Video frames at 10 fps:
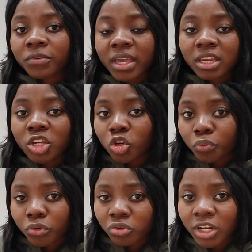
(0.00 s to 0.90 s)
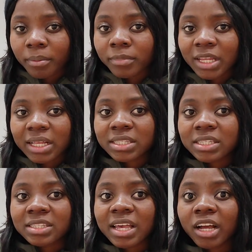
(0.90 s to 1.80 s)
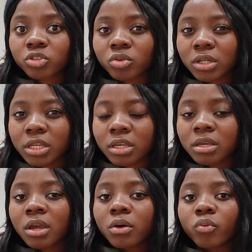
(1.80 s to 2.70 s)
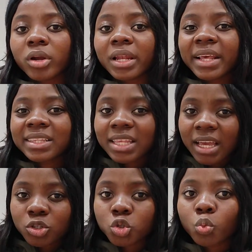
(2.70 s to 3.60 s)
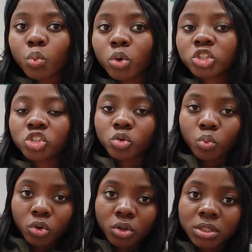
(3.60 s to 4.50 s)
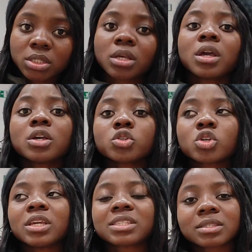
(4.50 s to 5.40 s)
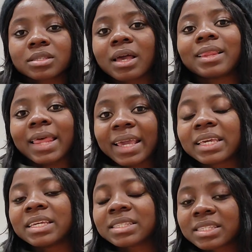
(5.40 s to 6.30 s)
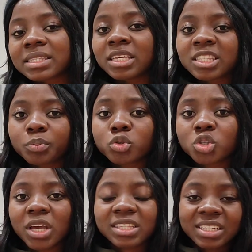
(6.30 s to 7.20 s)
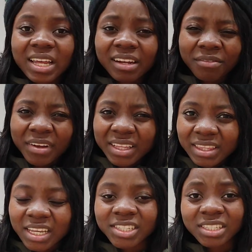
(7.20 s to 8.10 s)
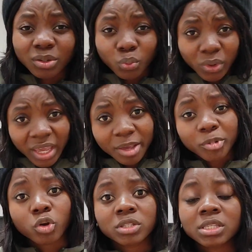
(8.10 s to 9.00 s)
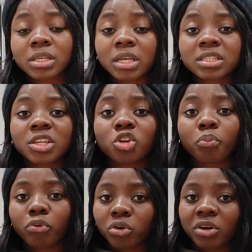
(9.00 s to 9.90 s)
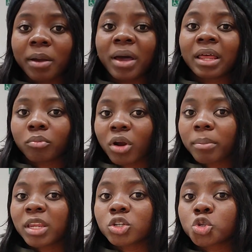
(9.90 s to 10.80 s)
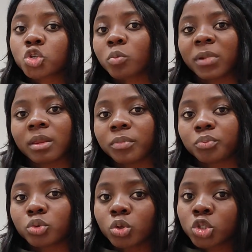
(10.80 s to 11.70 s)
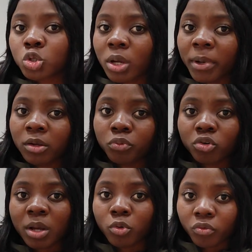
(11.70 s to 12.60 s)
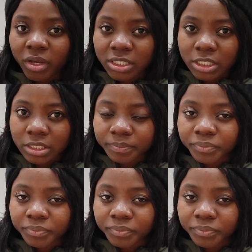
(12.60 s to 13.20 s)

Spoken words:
find a new program that is actually related to what you want. It puts you at an advantage in a way, because it's a new program and probably so many people don't know about the program already.